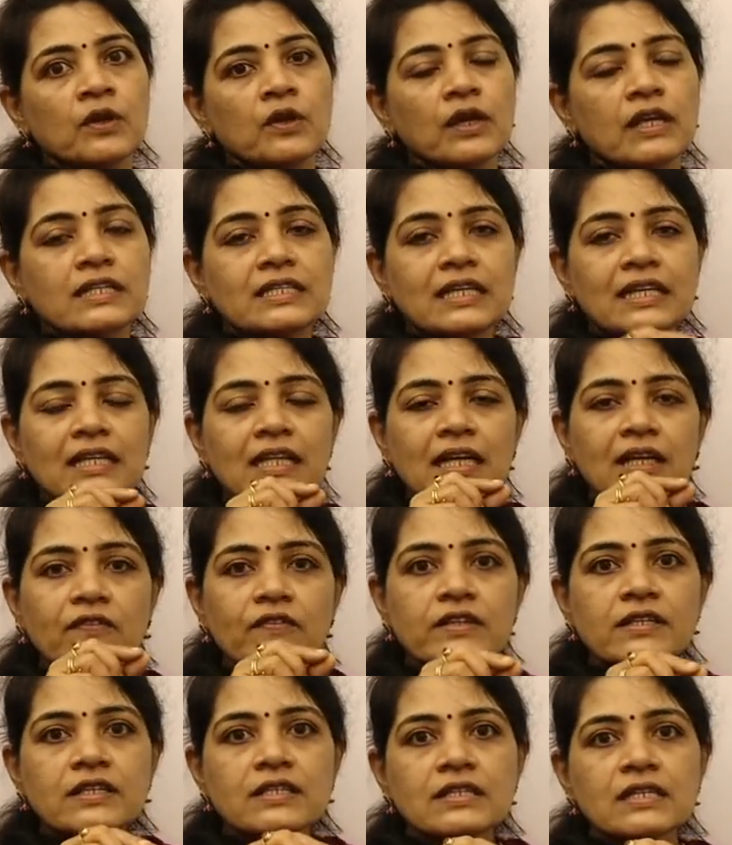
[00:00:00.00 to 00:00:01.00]
You see that
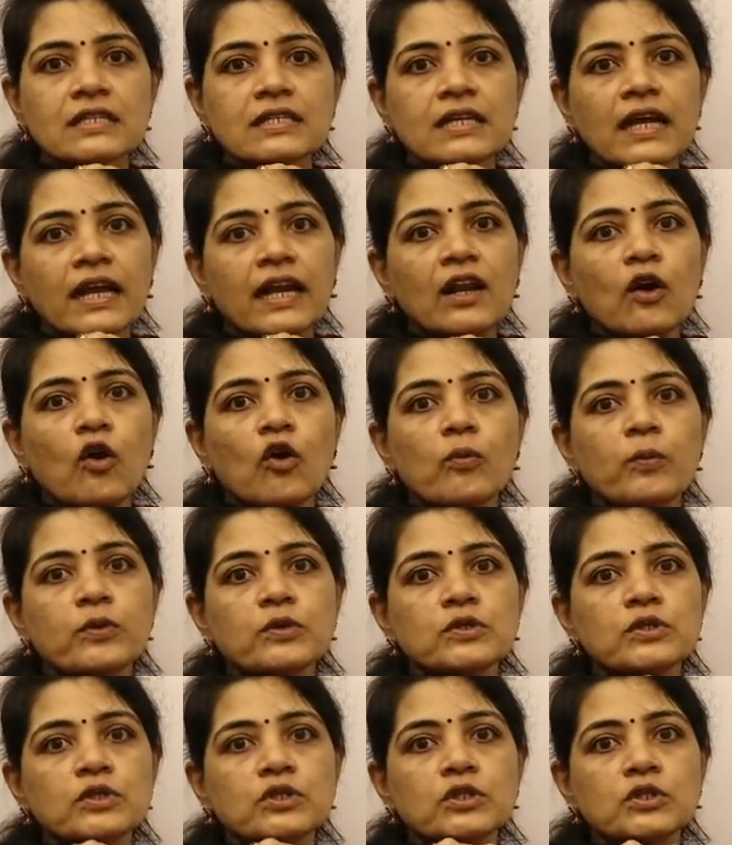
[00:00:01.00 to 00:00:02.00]
which is a side
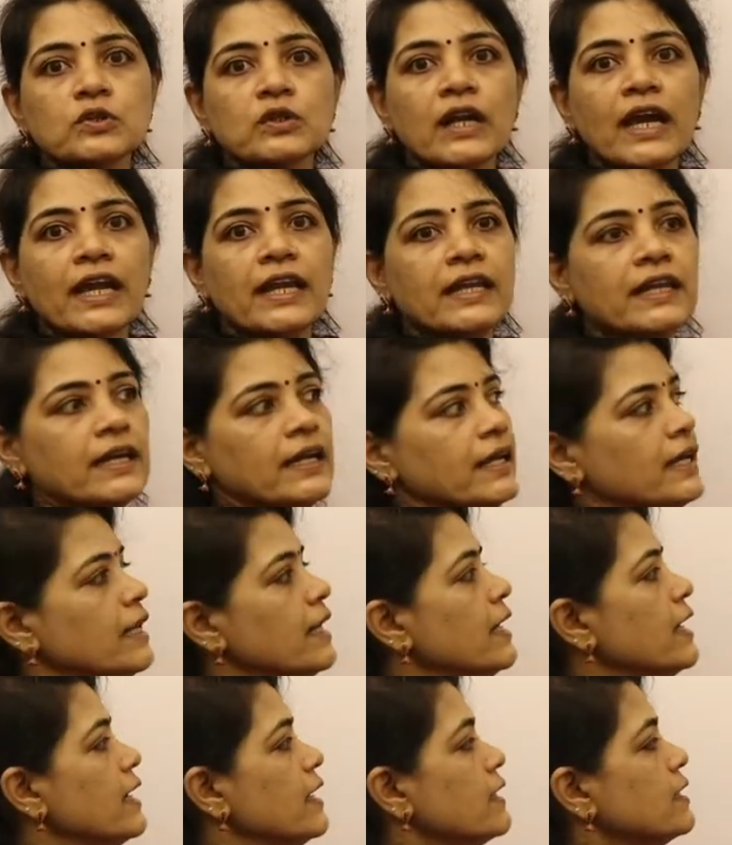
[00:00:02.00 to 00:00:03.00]
opposite to 90
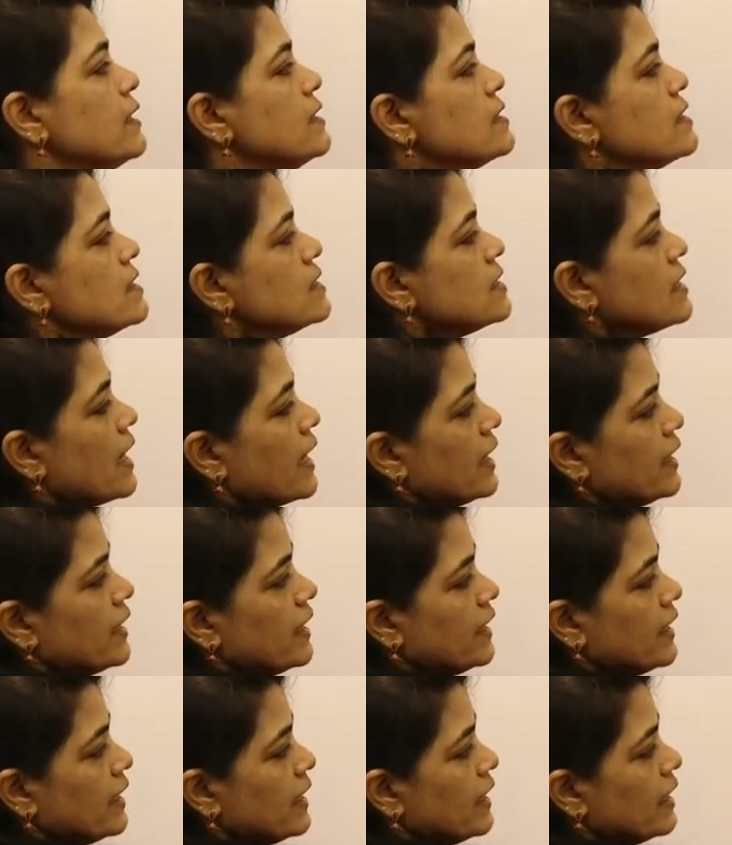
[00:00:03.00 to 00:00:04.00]
degree. Here this is
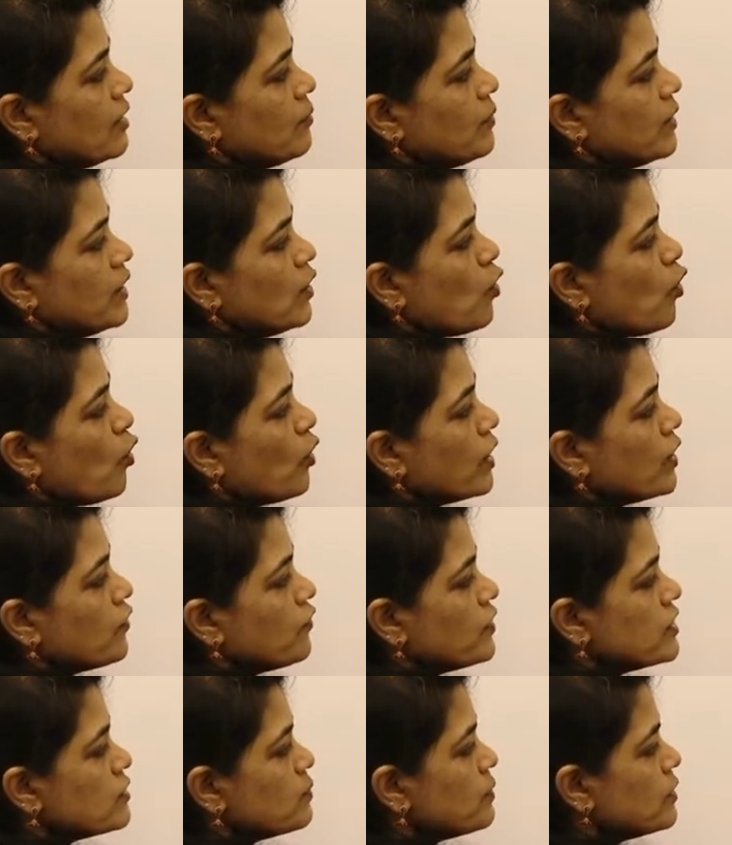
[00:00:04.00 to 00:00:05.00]
90 degree, being
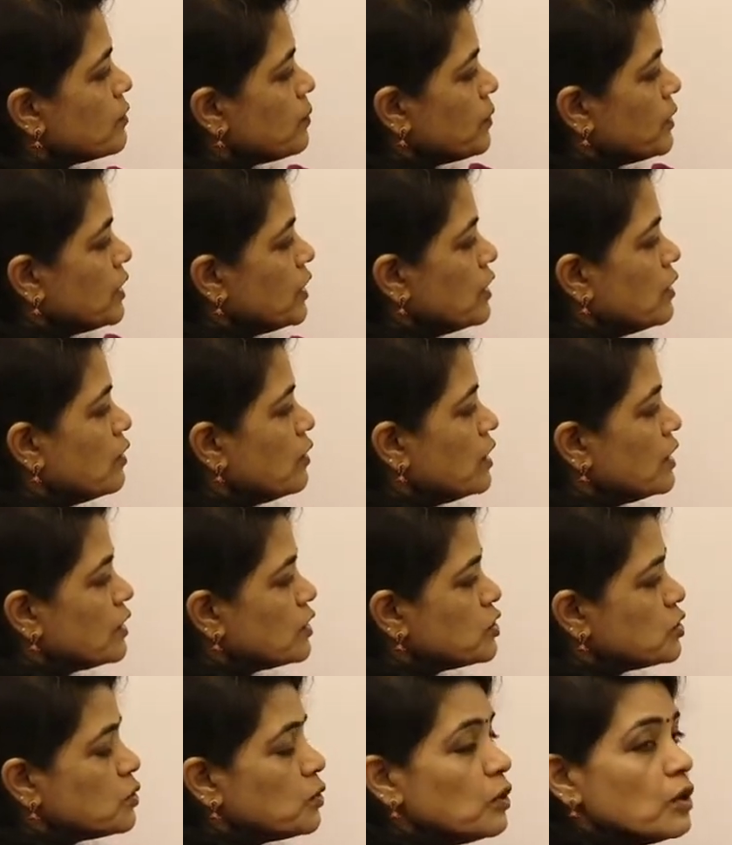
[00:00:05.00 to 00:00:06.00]
OF is perpendicular
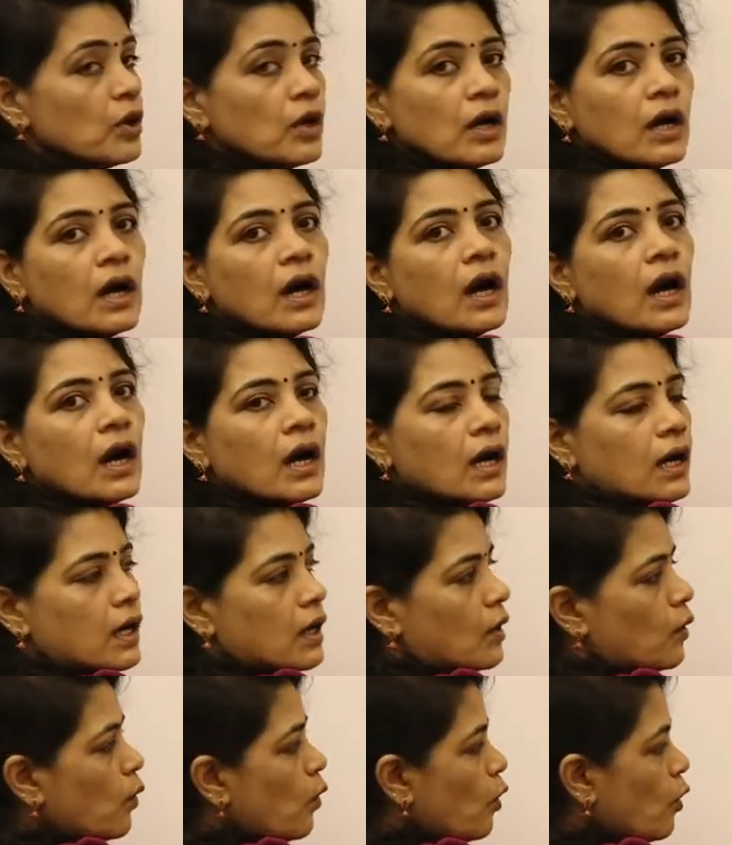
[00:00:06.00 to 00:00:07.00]
to
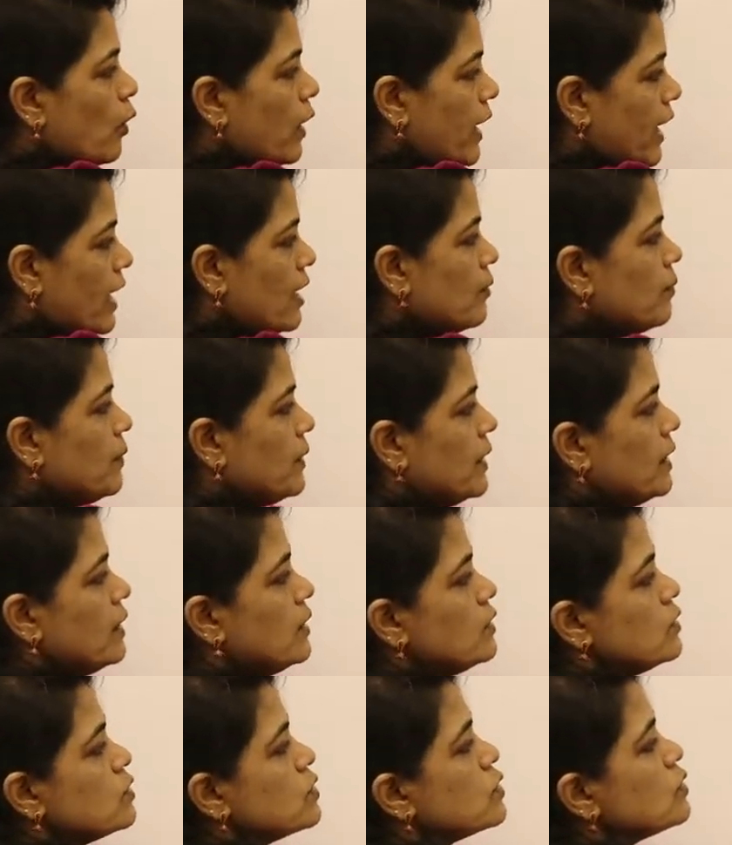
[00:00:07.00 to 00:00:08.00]

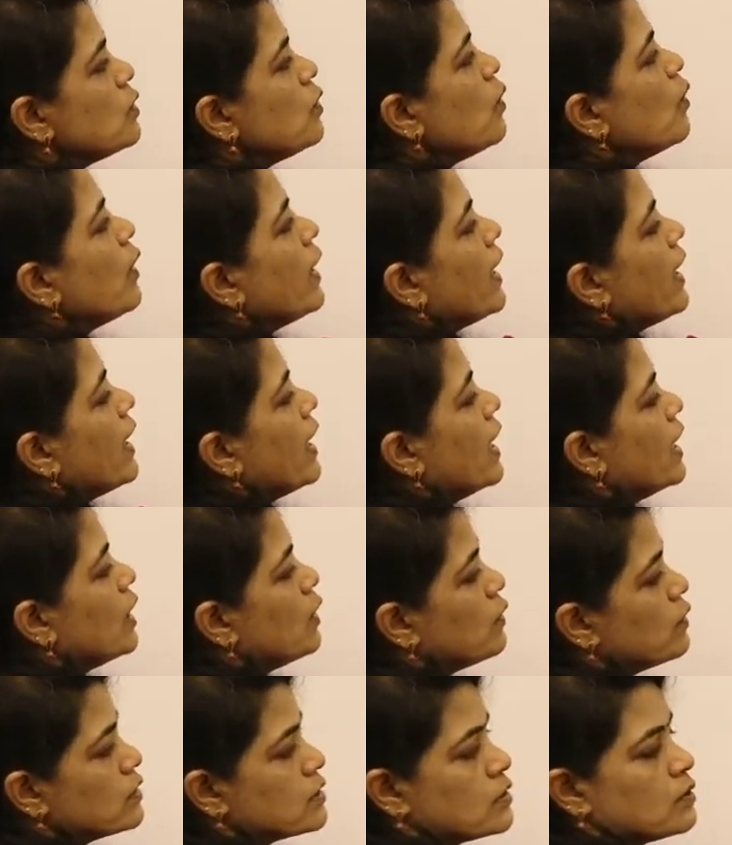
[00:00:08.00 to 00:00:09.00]
OAB, so
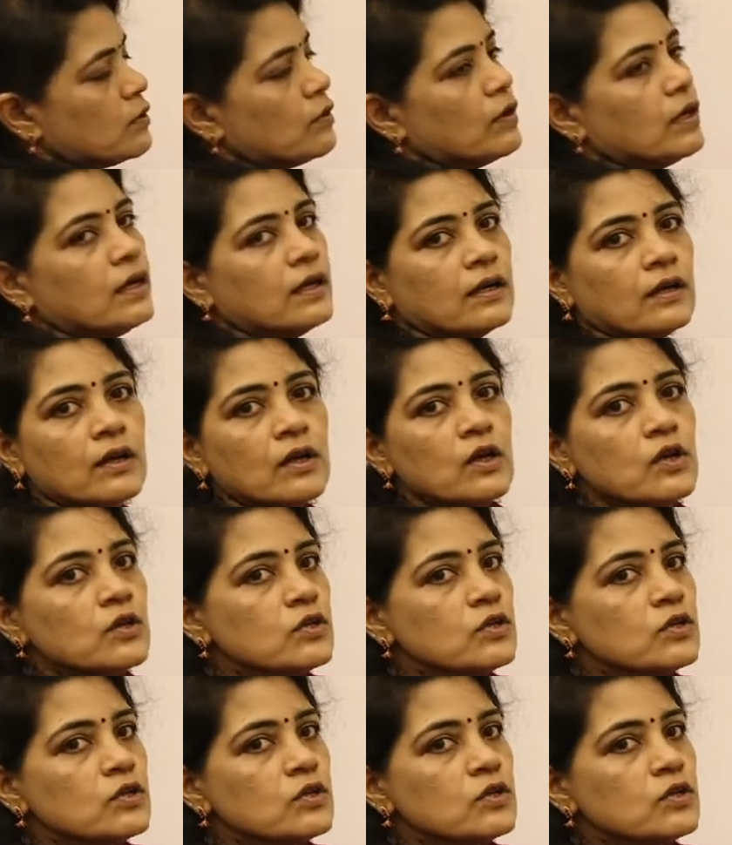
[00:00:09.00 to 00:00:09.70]
AO square.